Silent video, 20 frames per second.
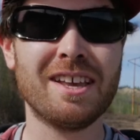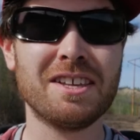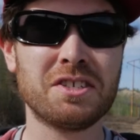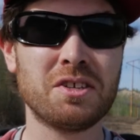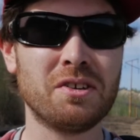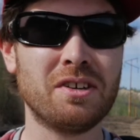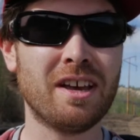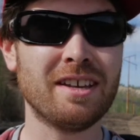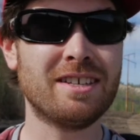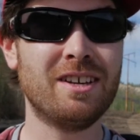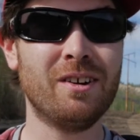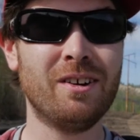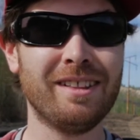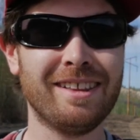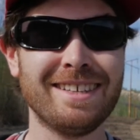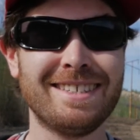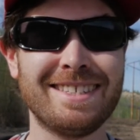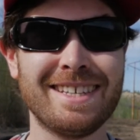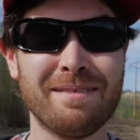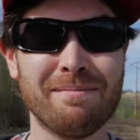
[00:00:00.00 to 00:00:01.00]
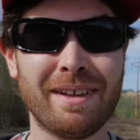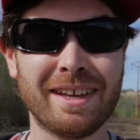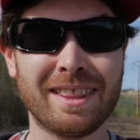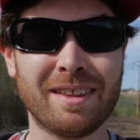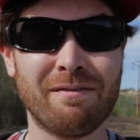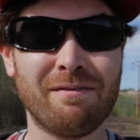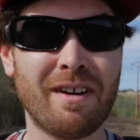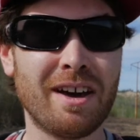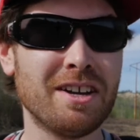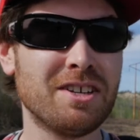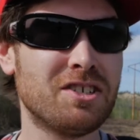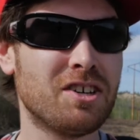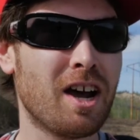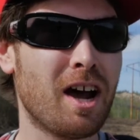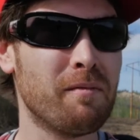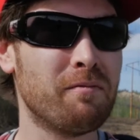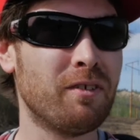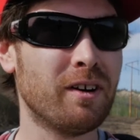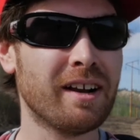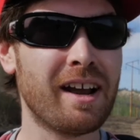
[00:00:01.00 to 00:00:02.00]
So it doesn't really seem like the funnest
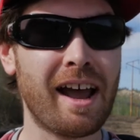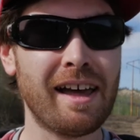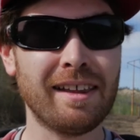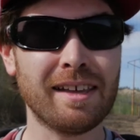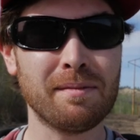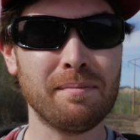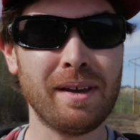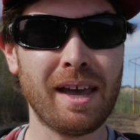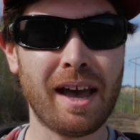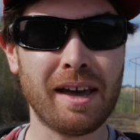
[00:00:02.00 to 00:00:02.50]
job for a guy like me.